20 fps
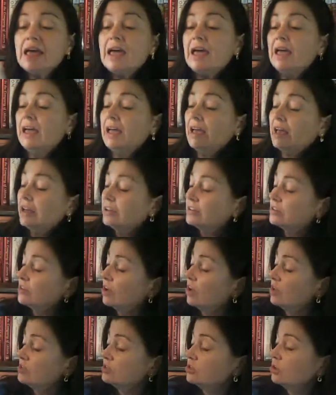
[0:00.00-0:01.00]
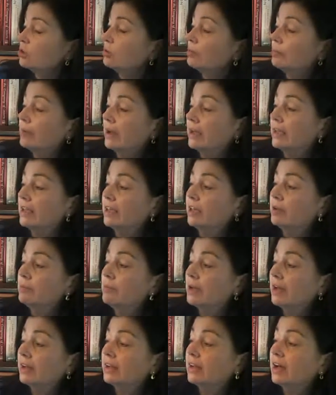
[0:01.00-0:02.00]
And also by
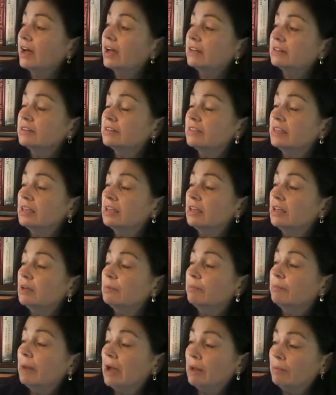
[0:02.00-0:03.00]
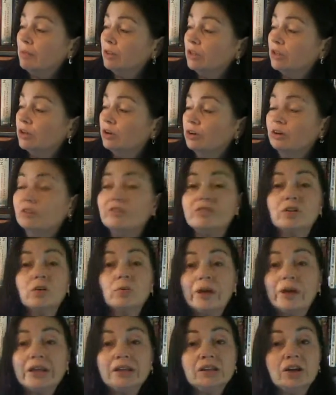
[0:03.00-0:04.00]
him, I got the Bible Cure for
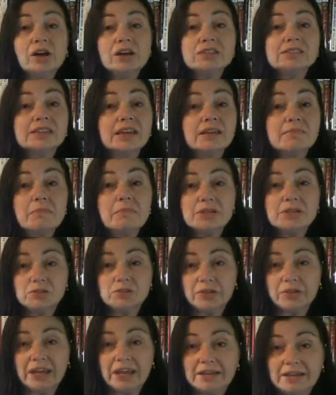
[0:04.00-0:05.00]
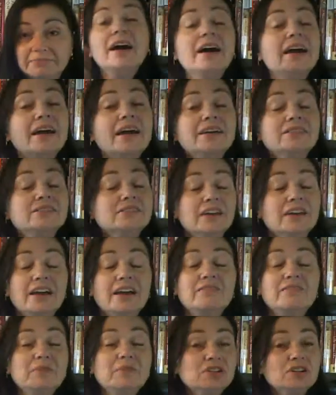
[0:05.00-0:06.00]
Weight Loss and Muscle Gain. As
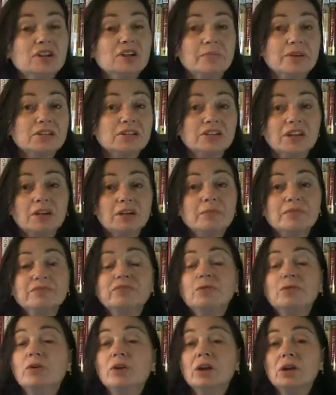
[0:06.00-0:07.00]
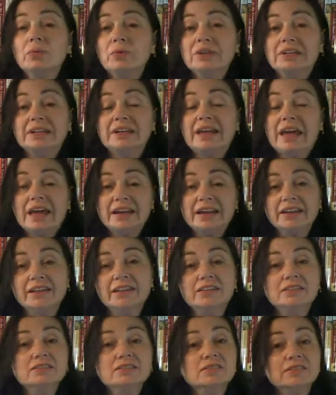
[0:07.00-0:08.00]
I've mentioned on my channel before, we did
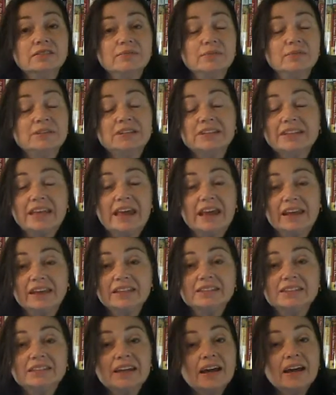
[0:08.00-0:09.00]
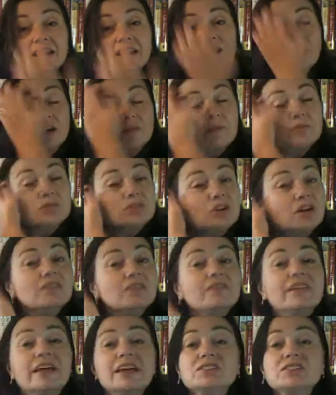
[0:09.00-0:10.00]
Atkins, we did the Atkins diet almost all
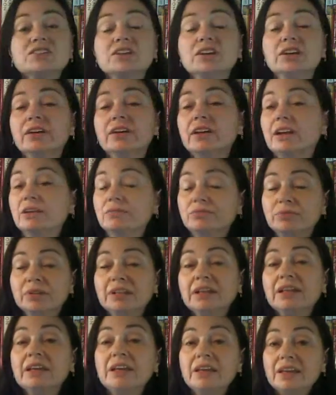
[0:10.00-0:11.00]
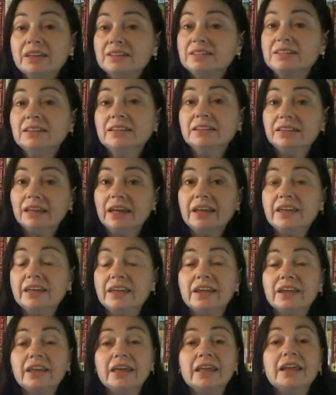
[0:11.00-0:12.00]
of last year, and I really did like
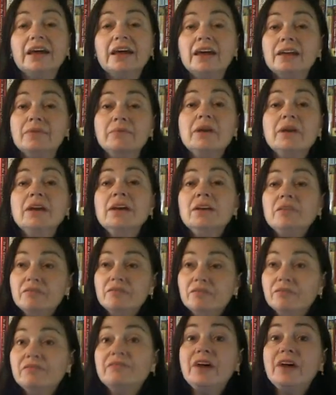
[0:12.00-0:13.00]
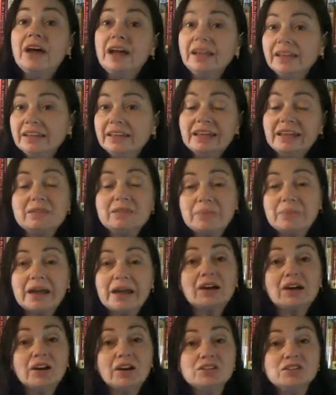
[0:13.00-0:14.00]
it. And I am finally getting
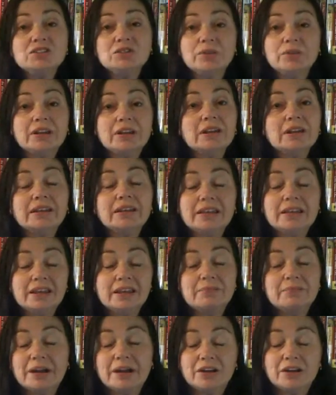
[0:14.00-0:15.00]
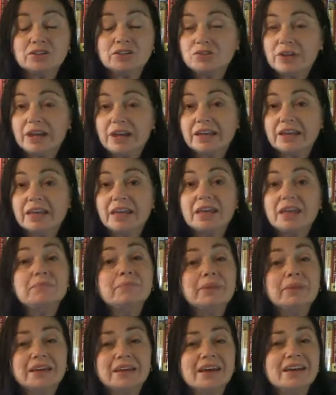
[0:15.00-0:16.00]
back onto it and getting back on track again
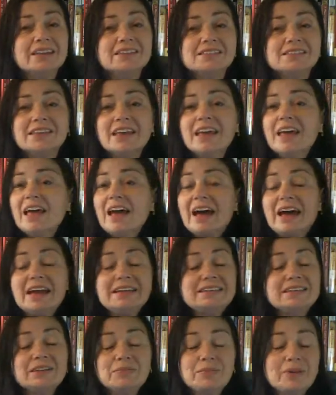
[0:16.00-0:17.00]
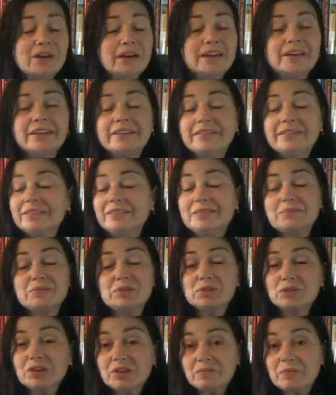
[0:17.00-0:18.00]
because I did what the
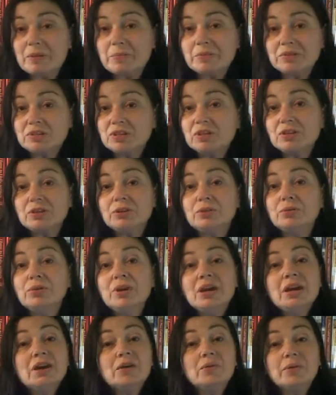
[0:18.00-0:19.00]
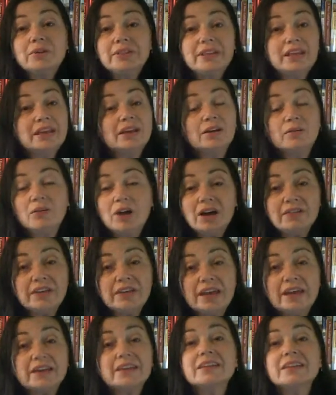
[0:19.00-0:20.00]
majority of people do when they go off of
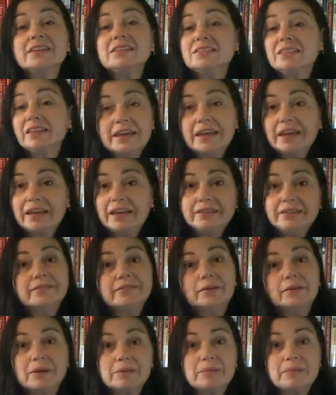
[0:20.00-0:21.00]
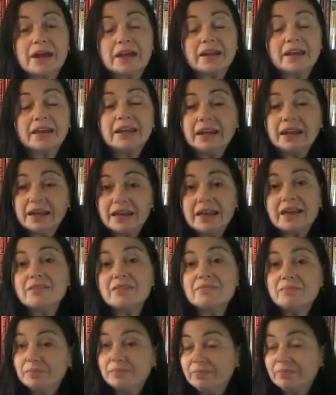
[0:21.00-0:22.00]
Atkins, they gain their weight back. And I
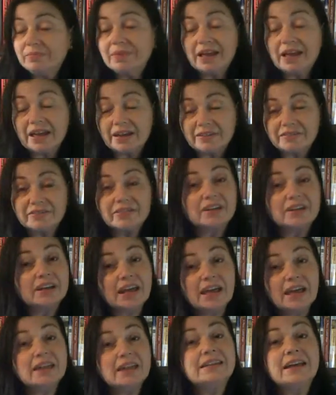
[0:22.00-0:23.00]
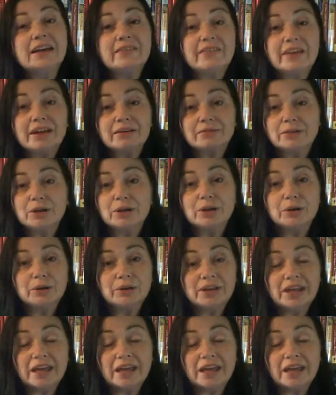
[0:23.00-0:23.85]
have have headed down that road